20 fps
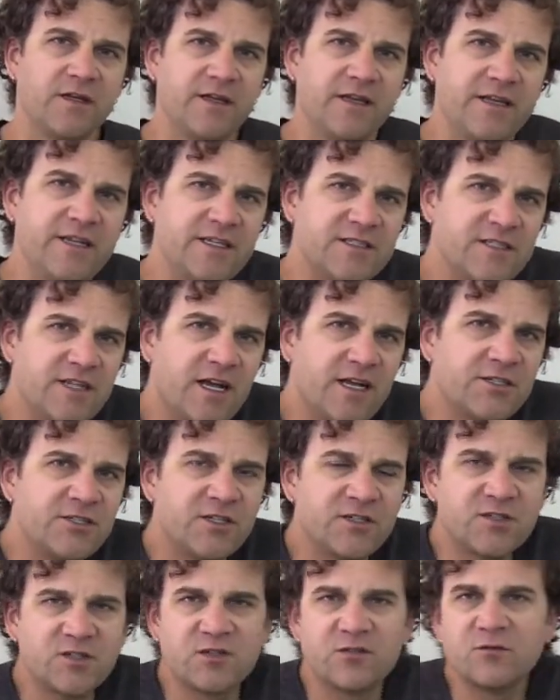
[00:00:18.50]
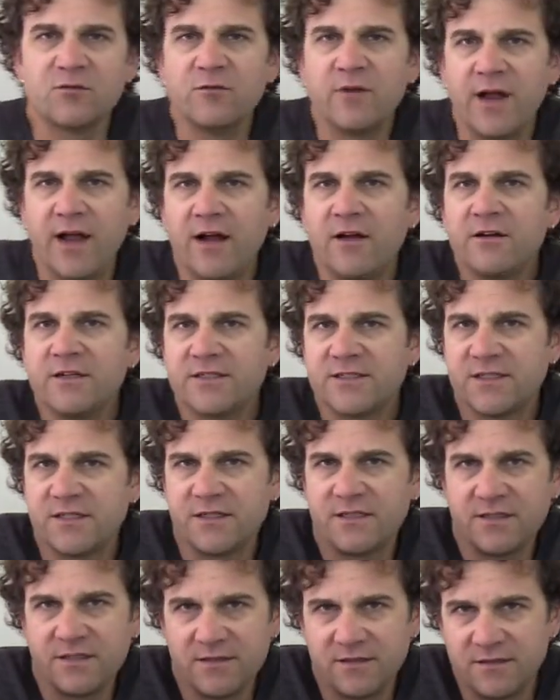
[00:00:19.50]
And it's not just the
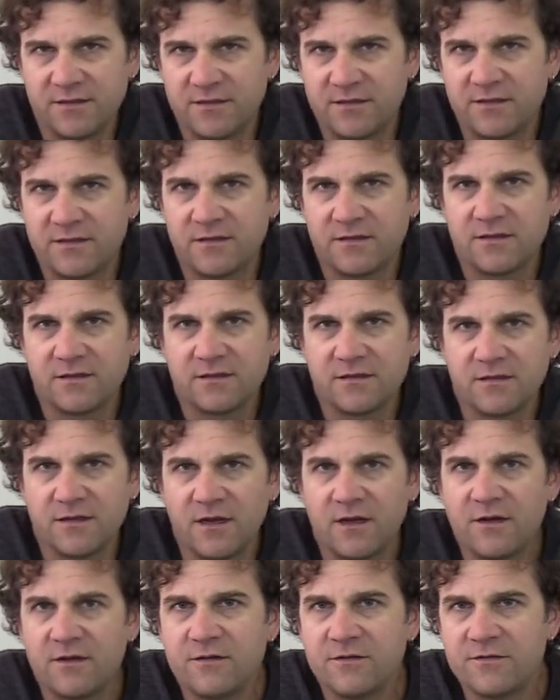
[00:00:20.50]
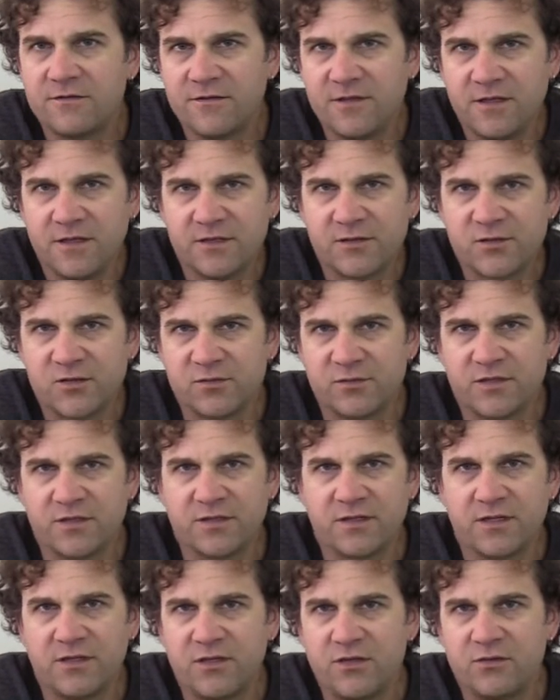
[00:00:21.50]
rarity of the
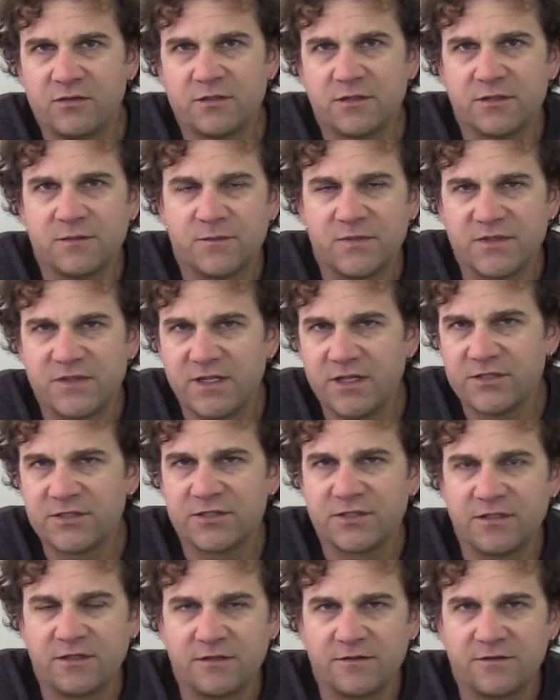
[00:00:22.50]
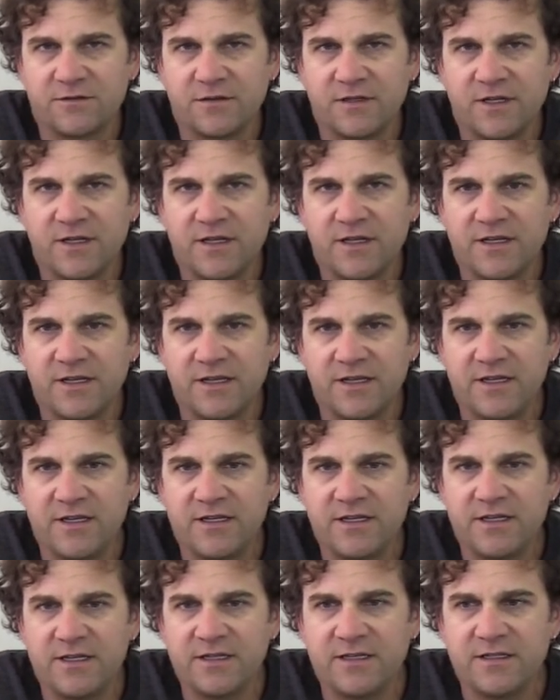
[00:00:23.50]
instrument that you are in possession of.
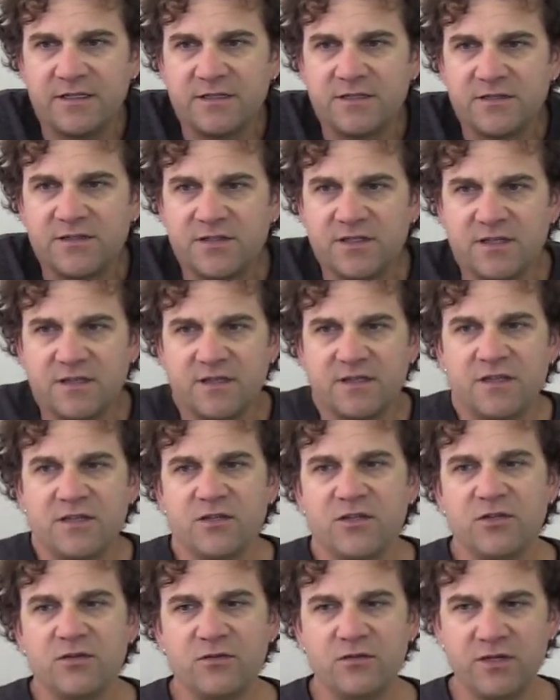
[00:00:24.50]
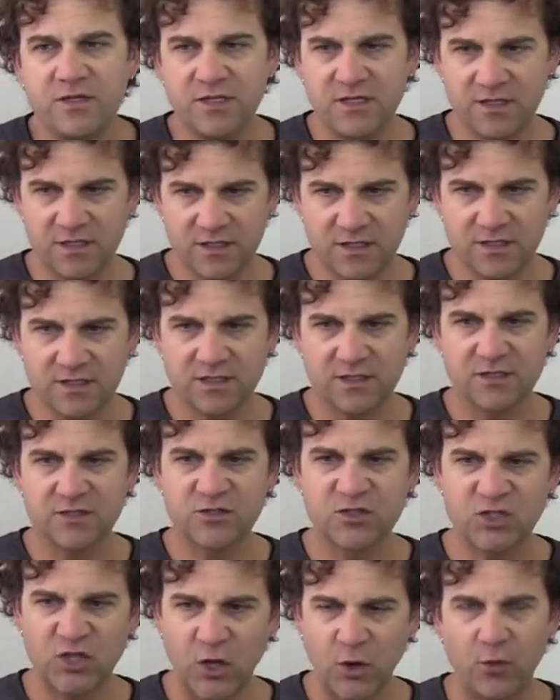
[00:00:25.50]
It is the unique
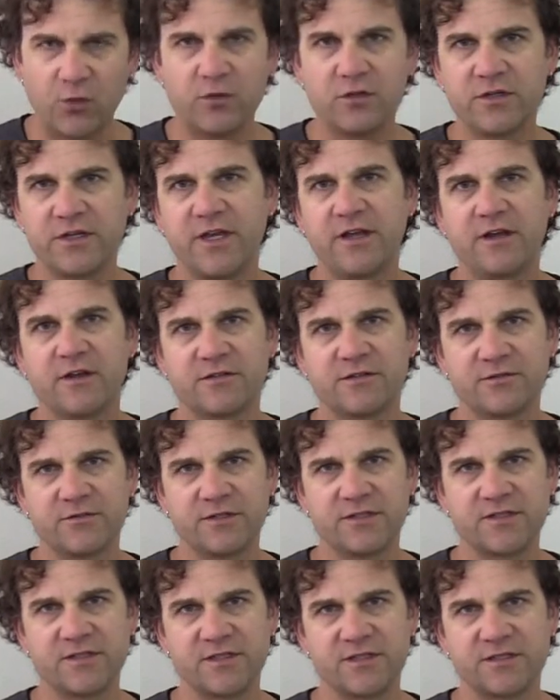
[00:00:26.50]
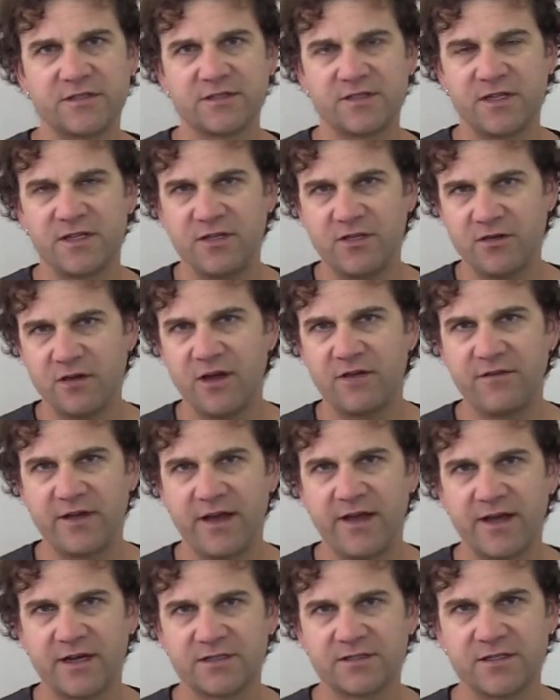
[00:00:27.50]
tonal characteristics that you have
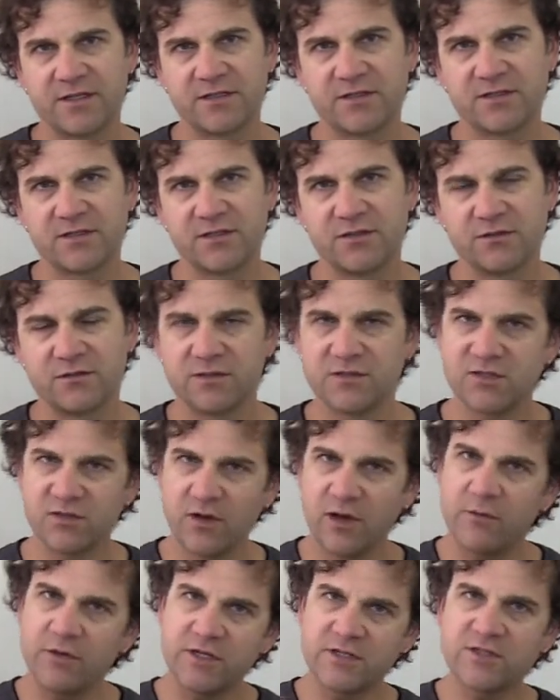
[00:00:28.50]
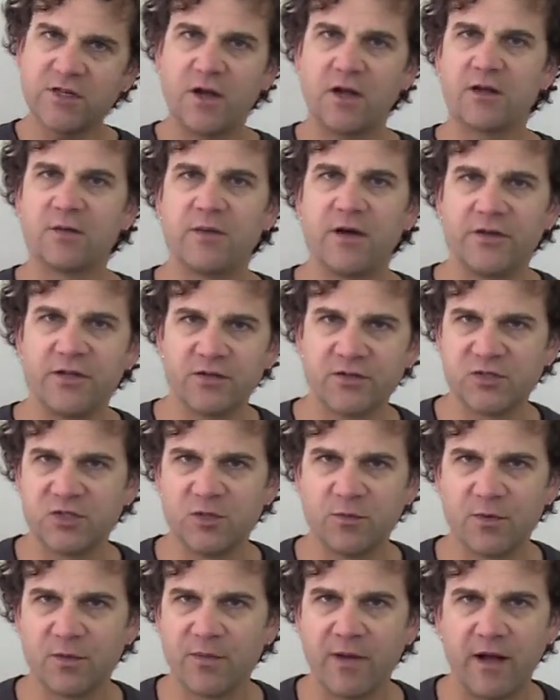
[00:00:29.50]
access to. And so I want to talk about your
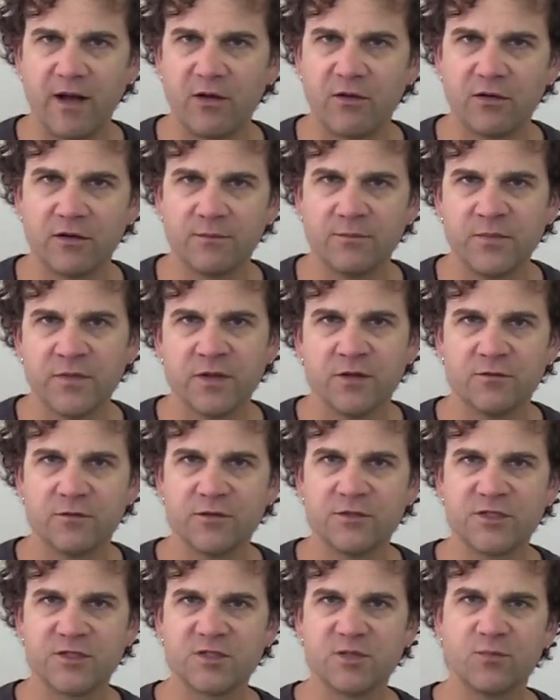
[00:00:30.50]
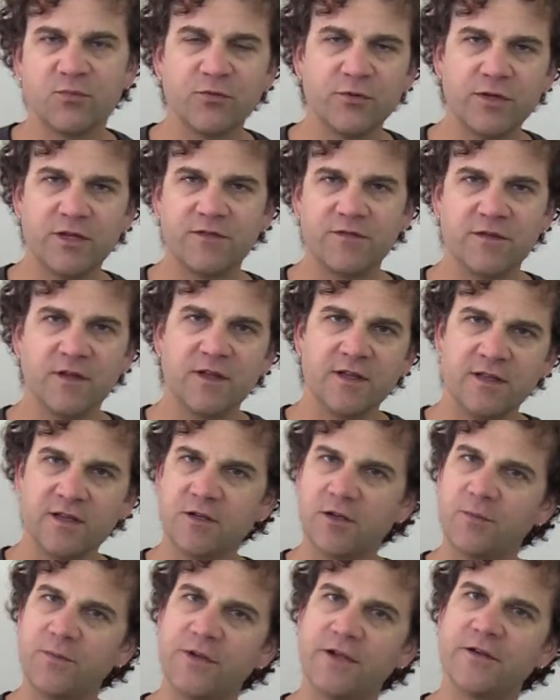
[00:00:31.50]
superpower for just a brief
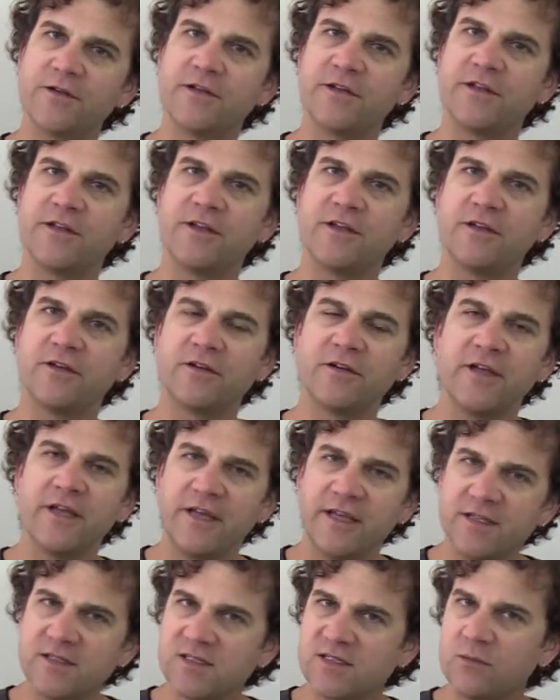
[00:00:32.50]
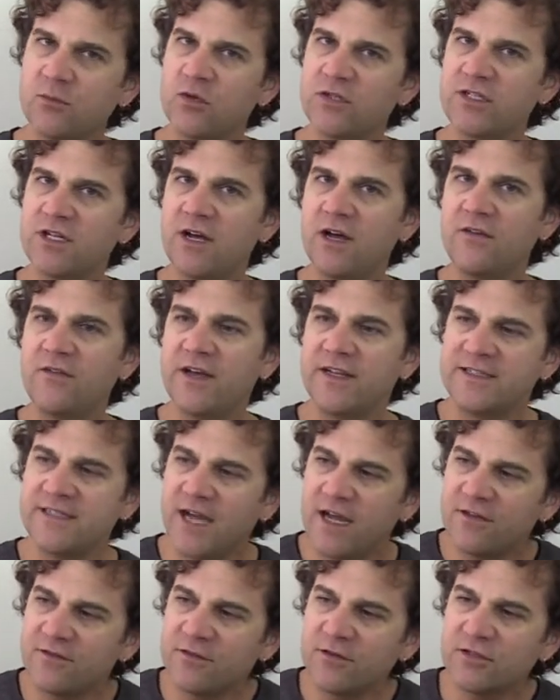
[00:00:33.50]
little period here, in somewhat of a
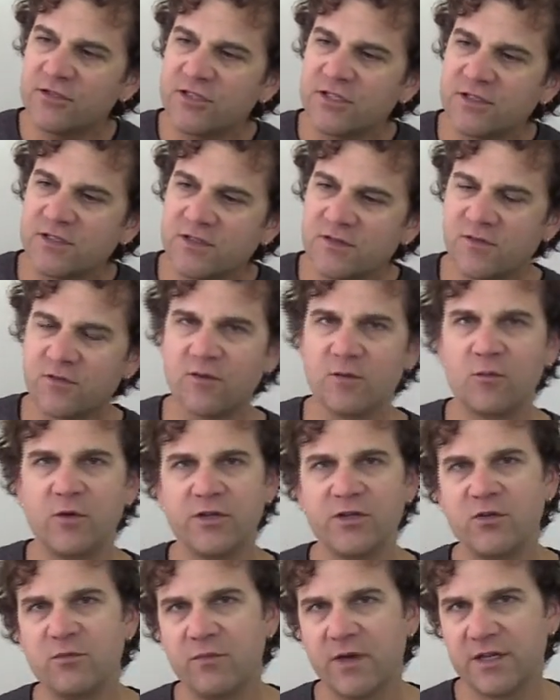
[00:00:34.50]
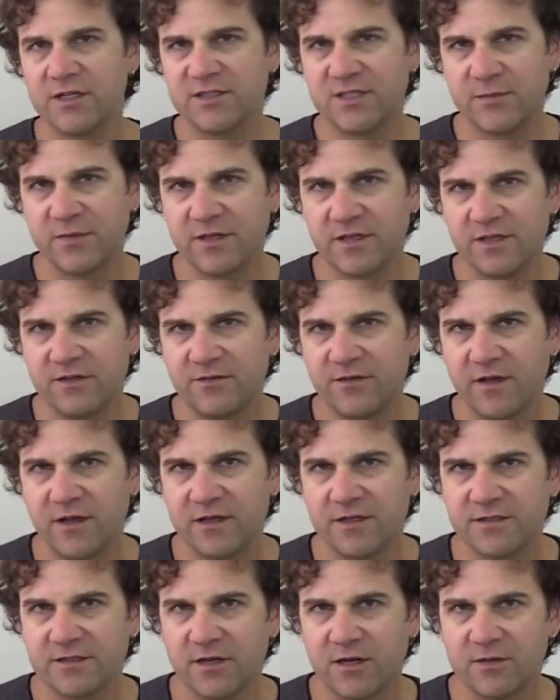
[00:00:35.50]
divergence from what you might typically
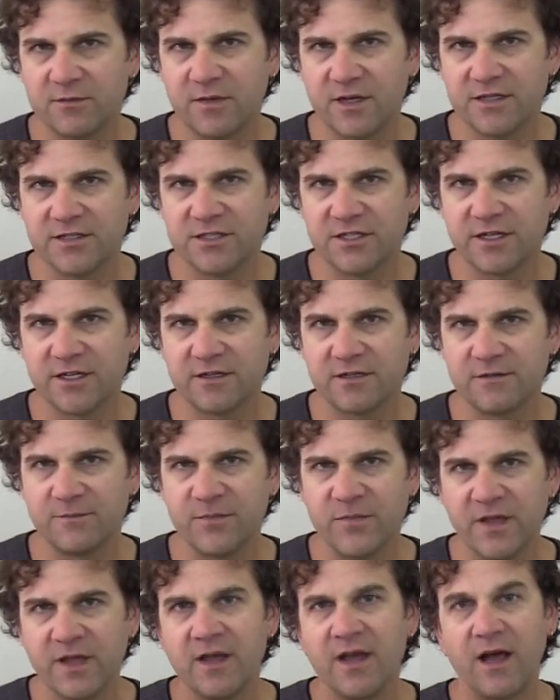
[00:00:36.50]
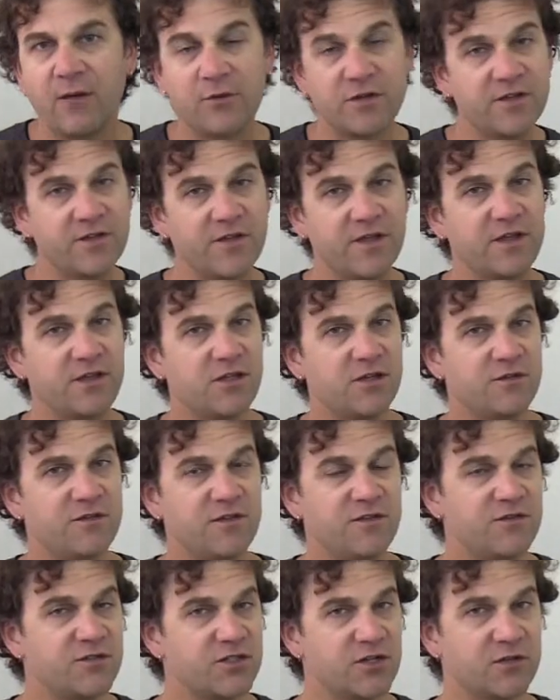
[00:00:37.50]
find on my channel. I want to thank you if
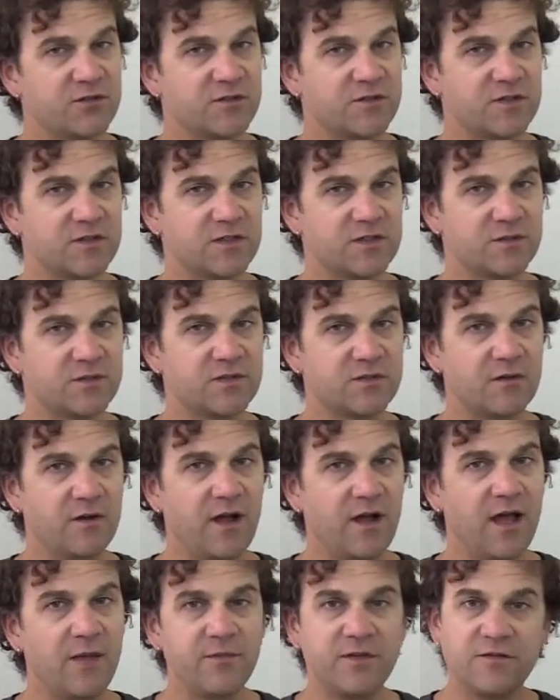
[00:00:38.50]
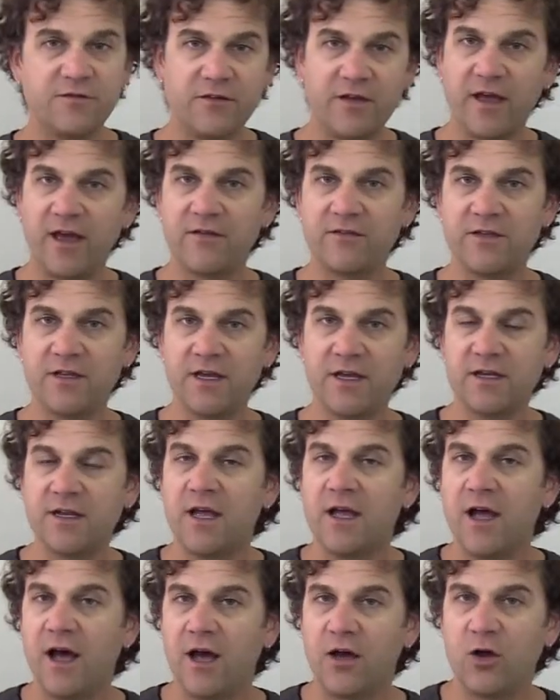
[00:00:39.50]
you've chosen to subscribe, and if you haven't yet,
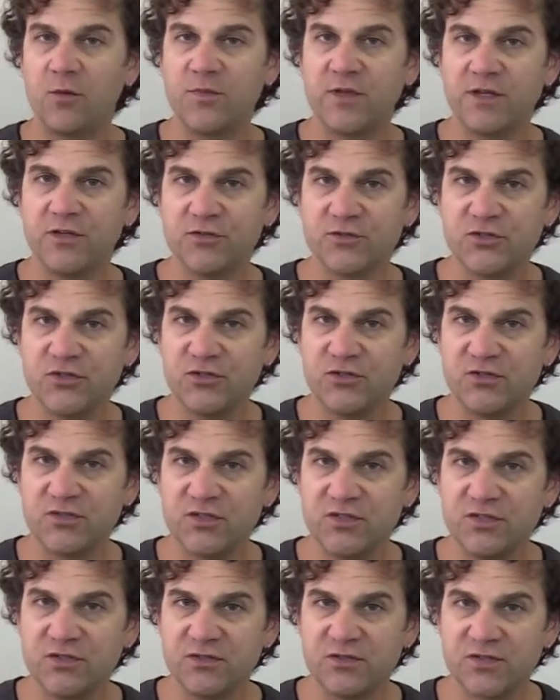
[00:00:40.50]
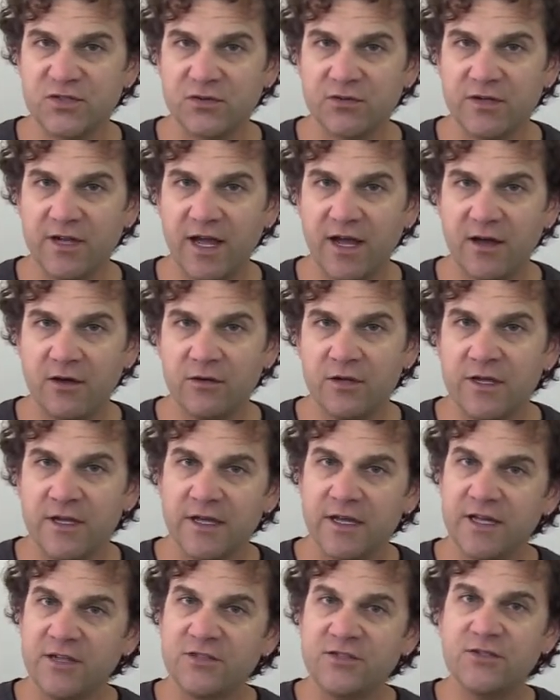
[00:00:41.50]
I hope that you'll choose to do so now,
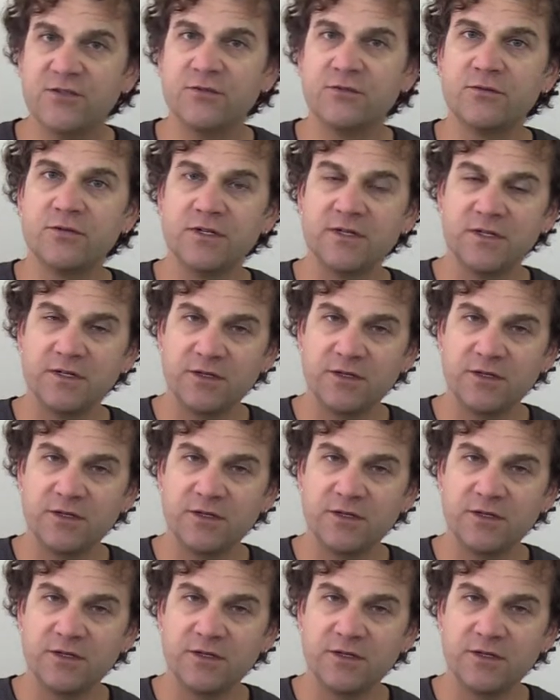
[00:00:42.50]
and do